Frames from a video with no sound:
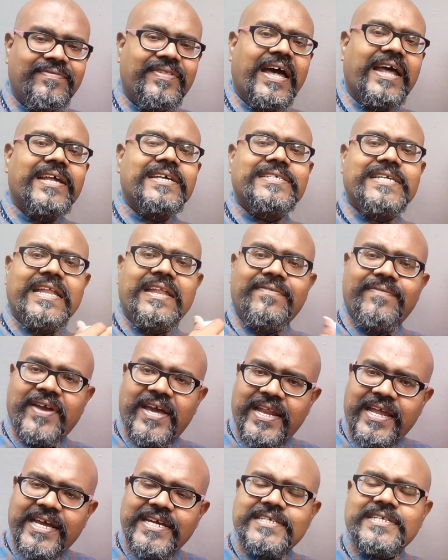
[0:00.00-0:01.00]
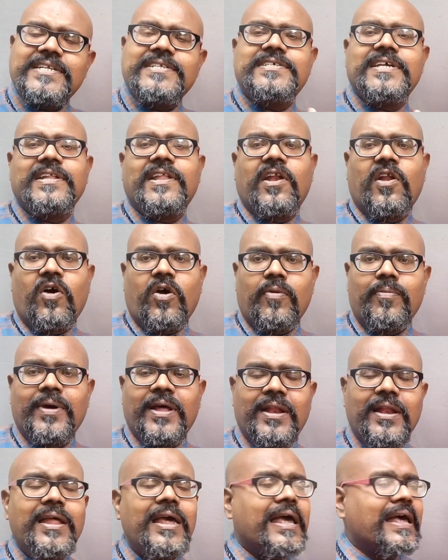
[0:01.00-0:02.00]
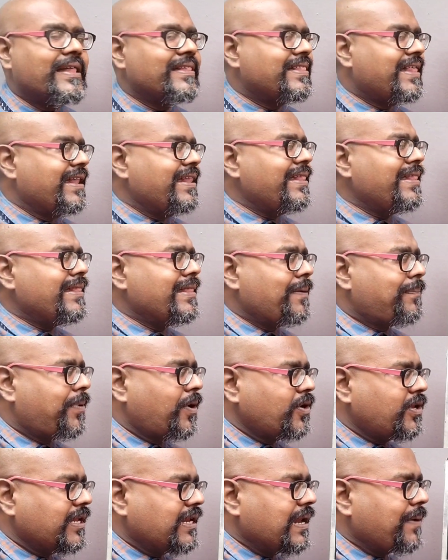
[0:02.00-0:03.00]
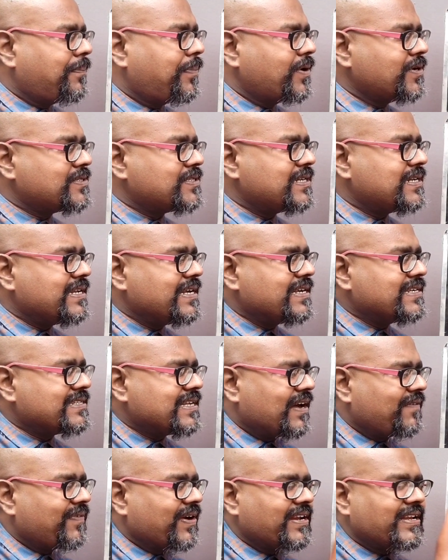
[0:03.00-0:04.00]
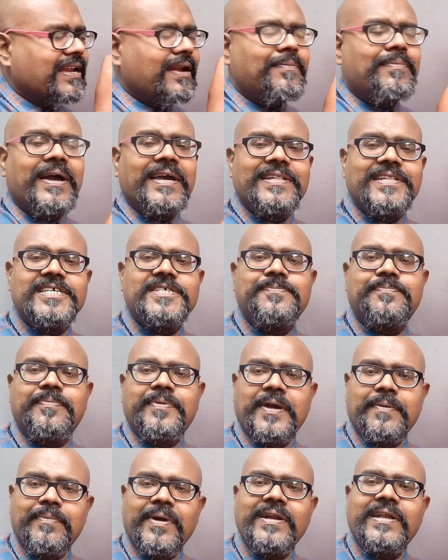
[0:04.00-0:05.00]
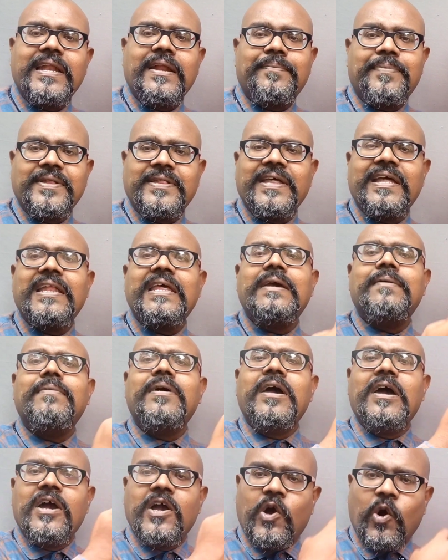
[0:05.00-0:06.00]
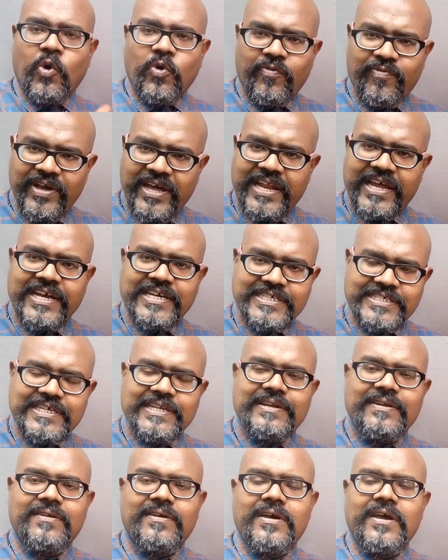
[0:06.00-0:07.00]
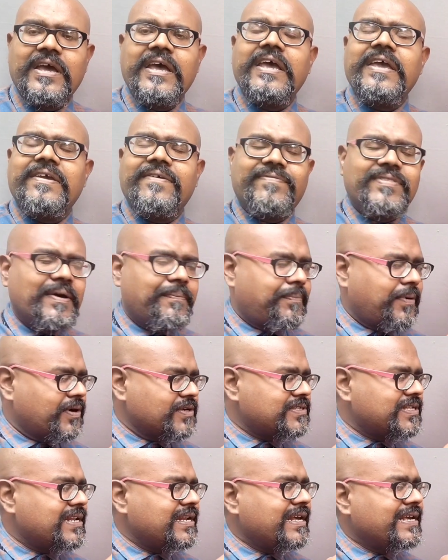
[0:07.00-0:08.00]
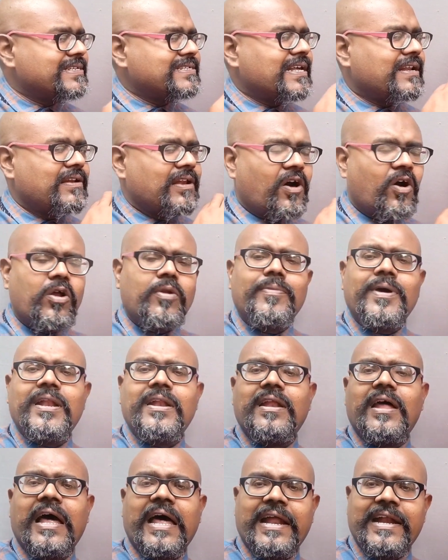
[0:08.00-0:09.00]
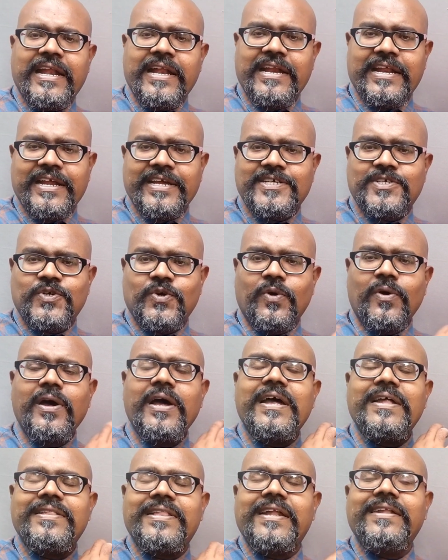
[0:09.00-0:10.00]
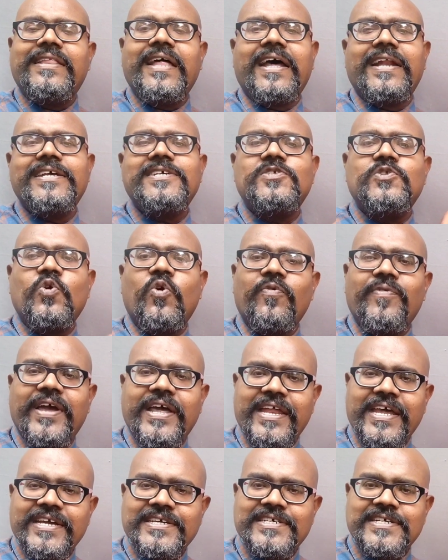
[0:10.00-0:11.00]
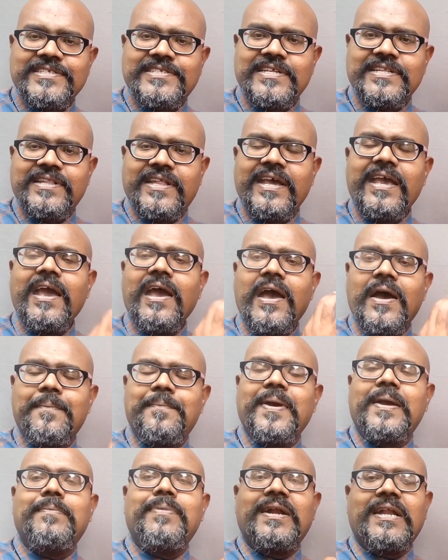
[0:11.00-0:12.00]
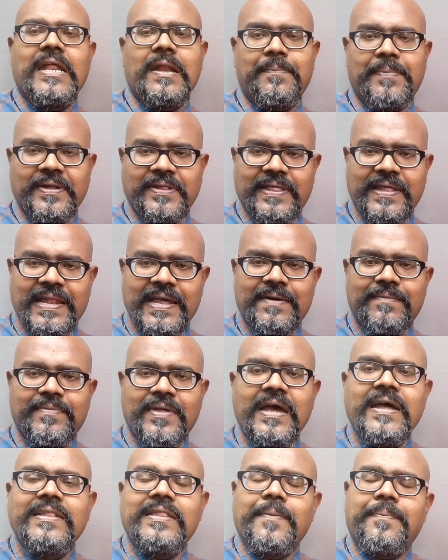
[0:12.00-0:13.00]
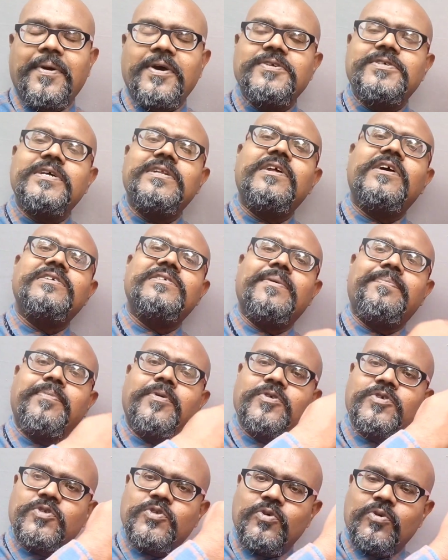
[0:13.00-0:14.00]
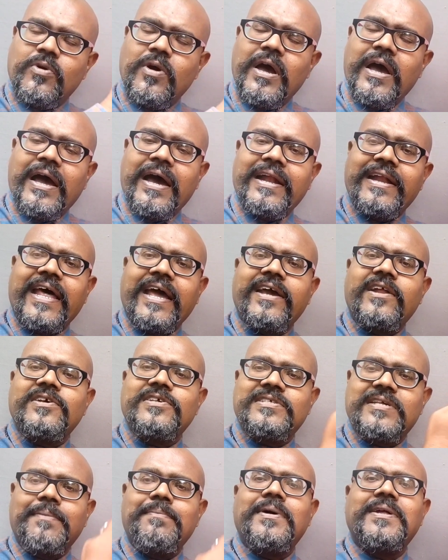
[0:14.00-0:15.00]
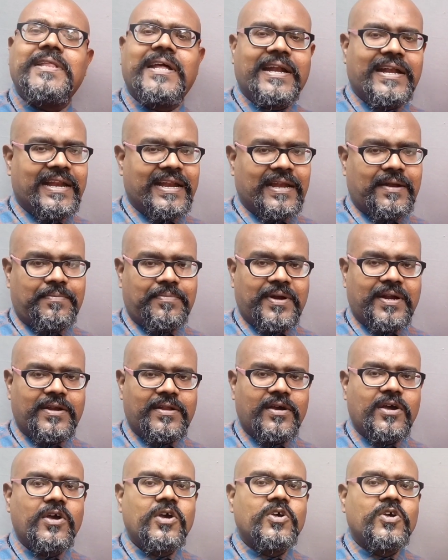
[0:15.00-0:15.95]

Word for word: If there is any variations in the normal, then the particular person is affected by this pigmental epithelium count variation. If the person is a normal Arden ratio, then there is no variations in the pigmental epithelium. The person are supposed to diagnose some other treatment.